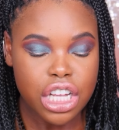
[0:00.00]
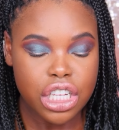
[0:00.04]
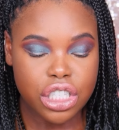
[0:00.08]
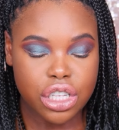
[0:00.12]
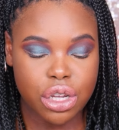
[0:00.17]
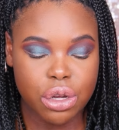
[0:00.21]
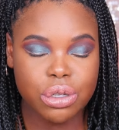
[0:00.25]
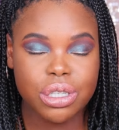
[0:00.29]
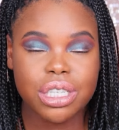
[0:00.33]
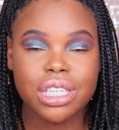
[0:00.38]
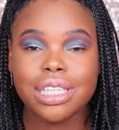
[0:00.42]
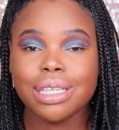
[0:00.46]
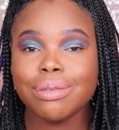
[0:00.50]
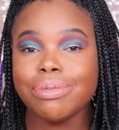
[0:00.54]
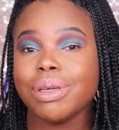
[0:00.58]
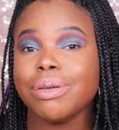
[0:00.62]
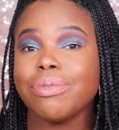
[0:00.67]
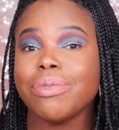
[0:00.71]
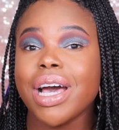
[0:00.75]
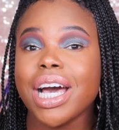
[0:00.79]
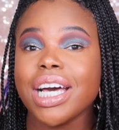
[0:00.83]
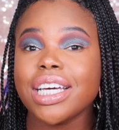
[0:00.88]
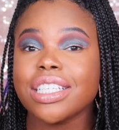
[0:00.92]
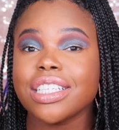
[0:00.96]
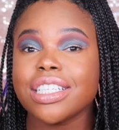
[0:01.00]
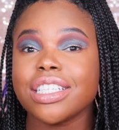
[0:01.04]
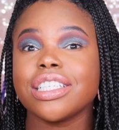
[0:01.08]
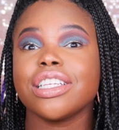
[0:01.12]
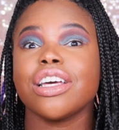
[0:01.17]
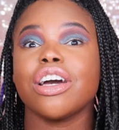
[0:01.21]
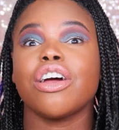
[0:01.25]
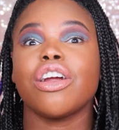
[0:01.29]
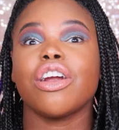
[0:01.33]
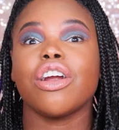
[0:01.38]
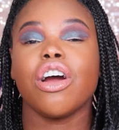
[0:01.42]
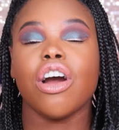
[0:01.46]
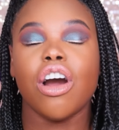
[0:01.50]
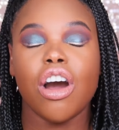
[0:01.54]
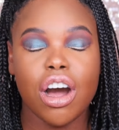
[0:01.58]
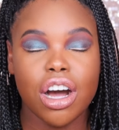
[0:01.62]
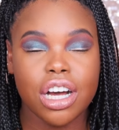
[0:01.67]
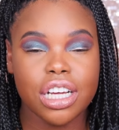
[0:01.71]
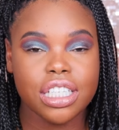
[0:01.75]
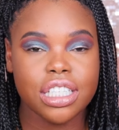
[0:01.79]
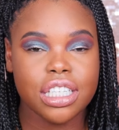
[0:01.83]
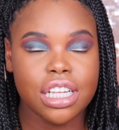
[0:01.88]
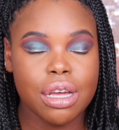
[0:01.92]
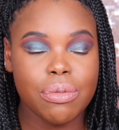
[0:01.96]
so sleeping masks are
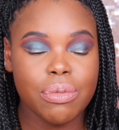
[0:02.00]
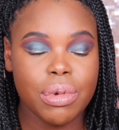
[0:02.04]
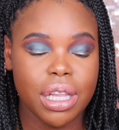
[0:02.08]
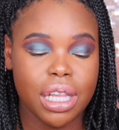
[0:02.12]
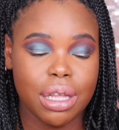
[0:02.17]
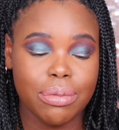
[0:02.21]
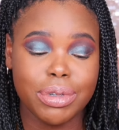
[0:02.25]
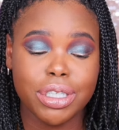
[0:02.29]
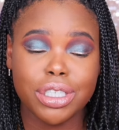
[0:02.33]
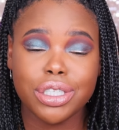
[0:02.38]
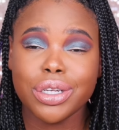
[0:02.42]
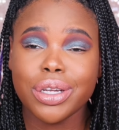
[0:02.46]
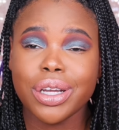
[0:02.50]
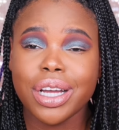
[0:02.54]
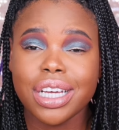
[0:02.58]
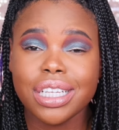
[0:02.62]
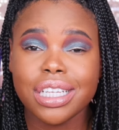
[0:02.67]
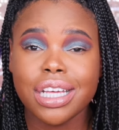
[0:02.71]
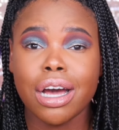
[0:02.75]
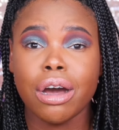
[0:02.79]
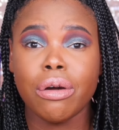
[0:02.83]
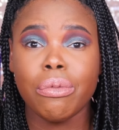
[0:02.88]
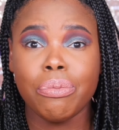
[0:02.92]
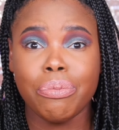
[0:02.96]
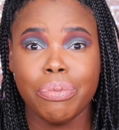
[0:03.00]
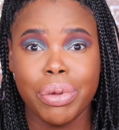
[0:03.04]
awesome and let me show you guys how